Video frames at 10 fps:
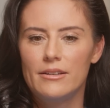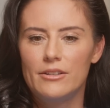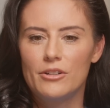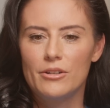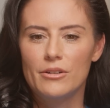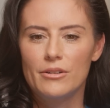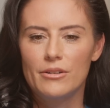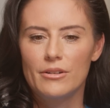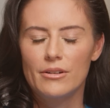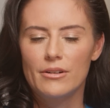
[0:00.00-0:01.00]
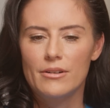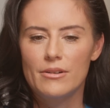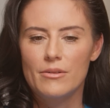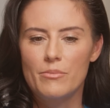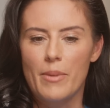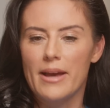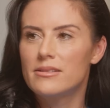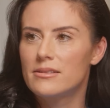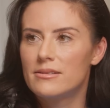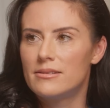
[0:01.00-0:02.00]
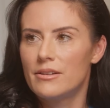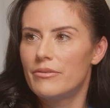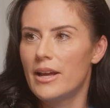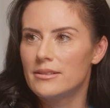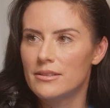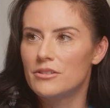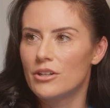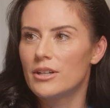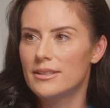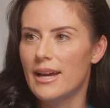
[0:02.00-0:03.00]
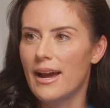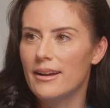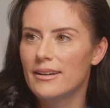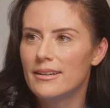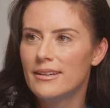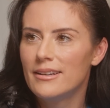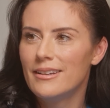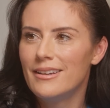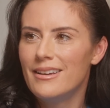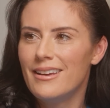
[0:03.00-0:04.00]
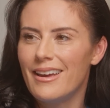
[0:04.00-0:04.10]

your best defense is a good attack. Mm-hmm.